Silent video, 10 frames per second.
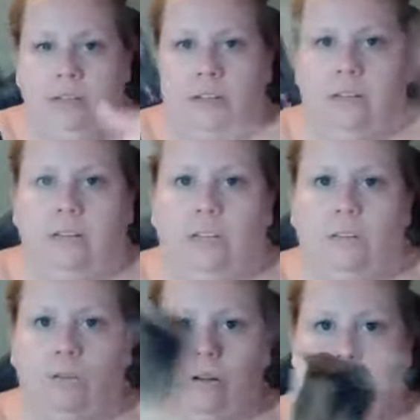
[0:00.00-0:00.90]
and that
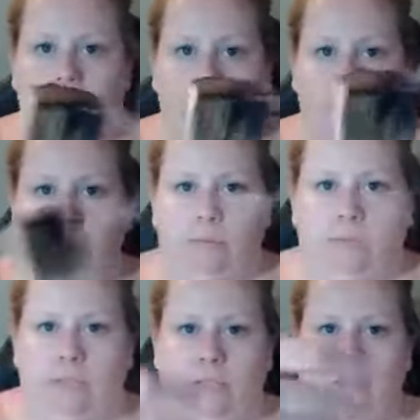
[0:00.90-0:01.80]
you can have some of
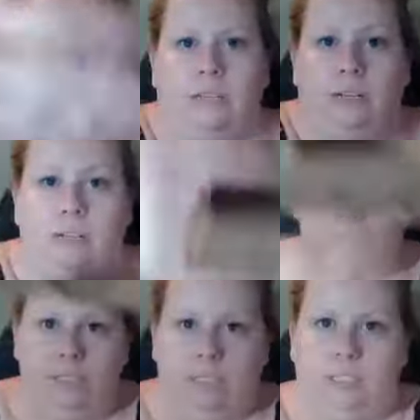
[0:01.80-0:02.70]
this
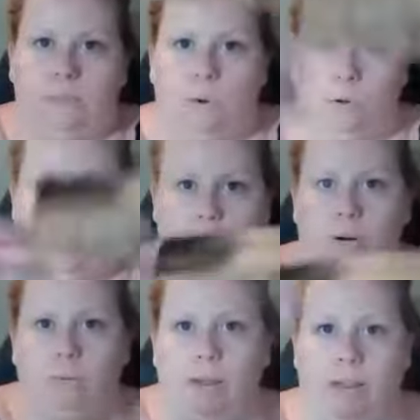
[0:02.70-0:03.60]
cleansing smoke
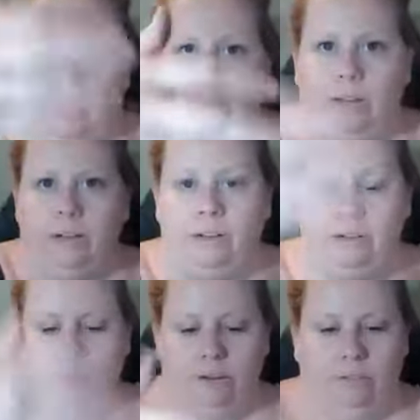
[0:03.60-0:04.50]
your way
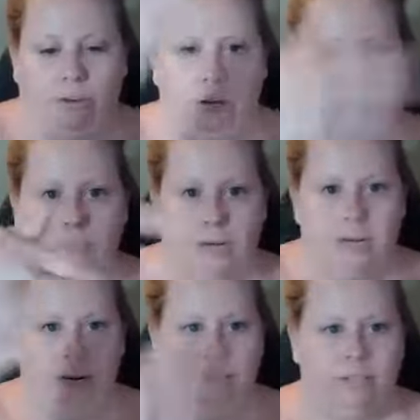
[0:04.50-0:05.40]
for your
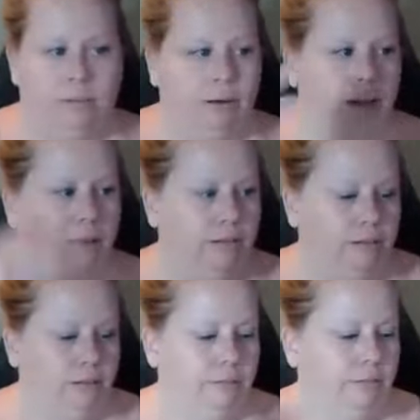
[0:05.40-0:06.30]
Monday as well.
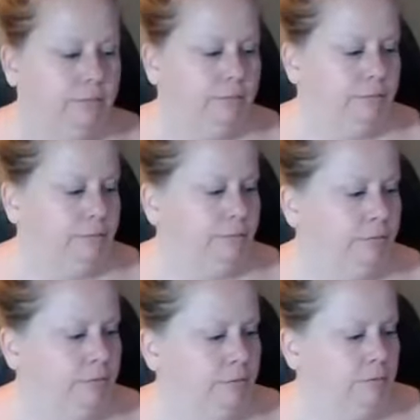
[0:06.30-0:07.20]

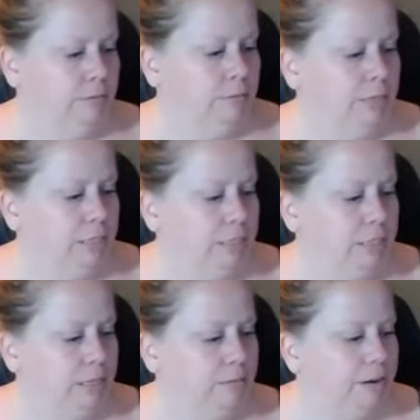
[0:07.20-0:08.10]
Let me just stick
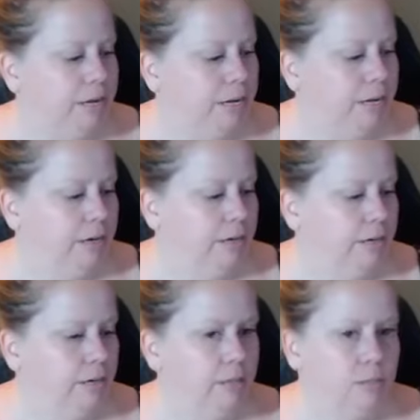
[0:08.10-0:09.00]
it right
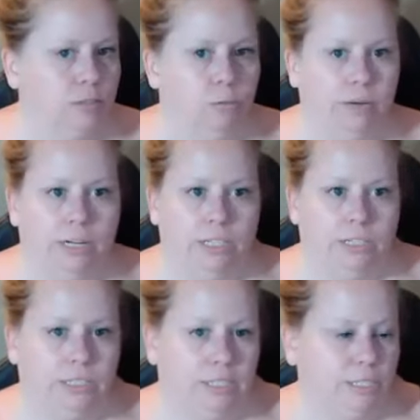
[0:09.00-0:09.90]
here so we can
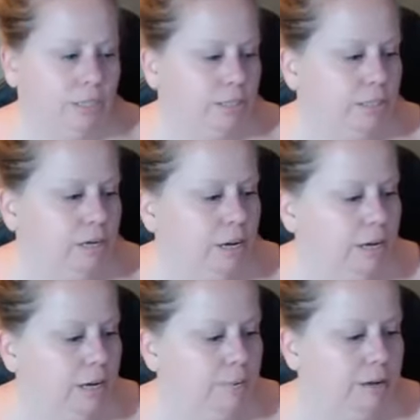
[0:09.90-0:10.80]
just get started
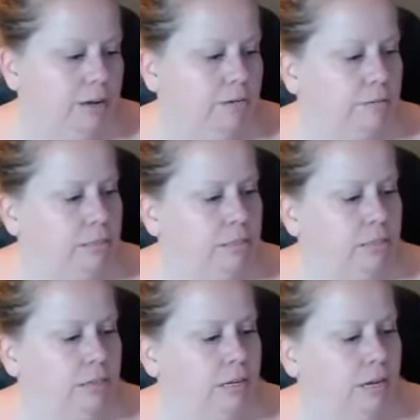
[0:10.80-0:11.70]
talking about
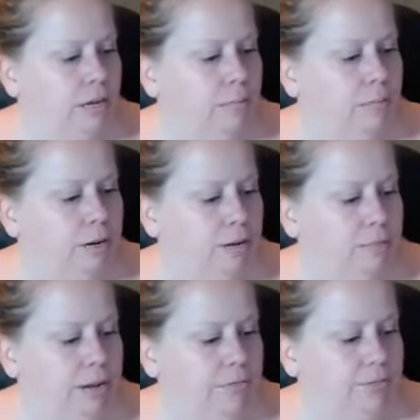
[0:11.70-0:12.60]
money
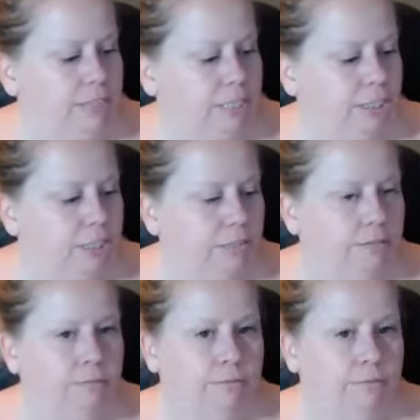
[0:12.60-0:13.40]
manifestation.